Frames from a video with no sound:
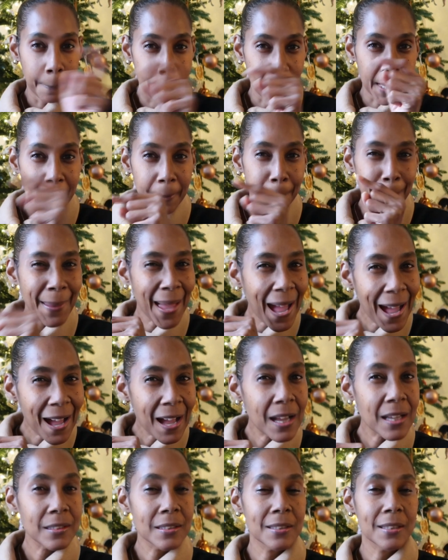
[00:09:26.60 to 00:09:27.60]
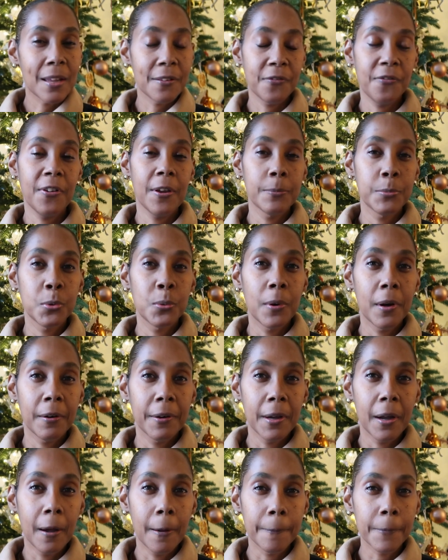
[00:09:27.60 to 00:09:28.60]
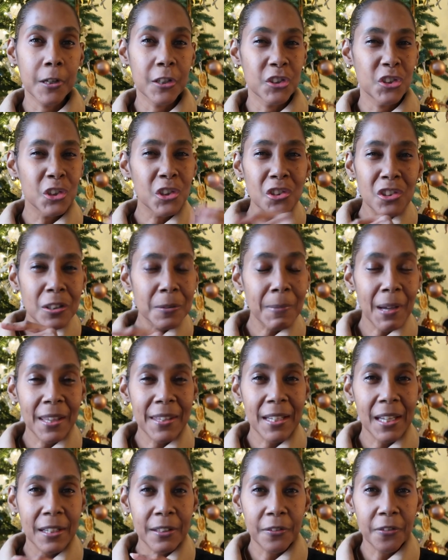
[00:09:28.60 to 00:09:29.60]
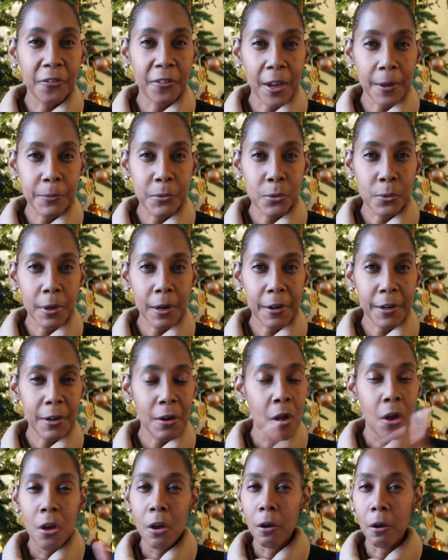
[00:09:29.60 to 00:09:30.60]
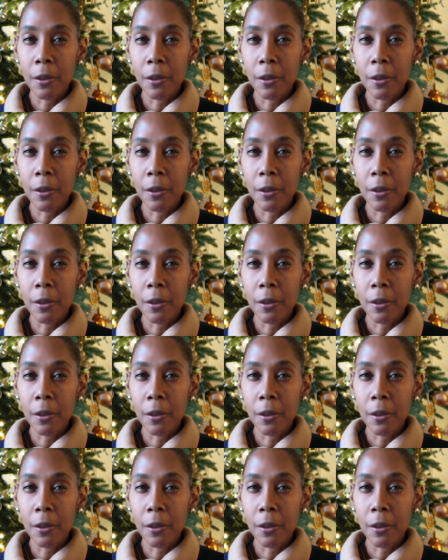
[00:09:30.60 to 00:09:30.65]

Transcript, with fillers: Make it past that February hump because usually by the end of February,